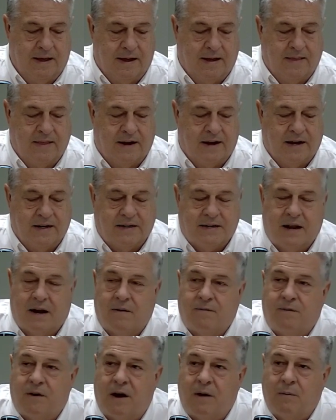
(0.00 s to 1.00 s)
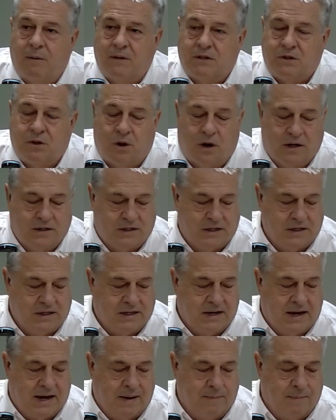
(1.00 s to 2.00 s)
and then identify what's causing it
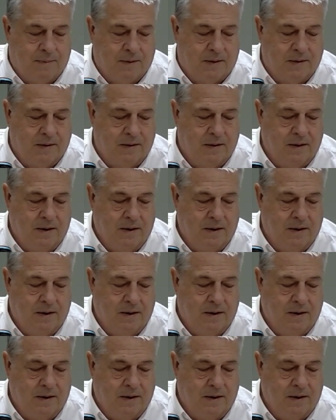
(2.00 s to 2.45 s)
to happen.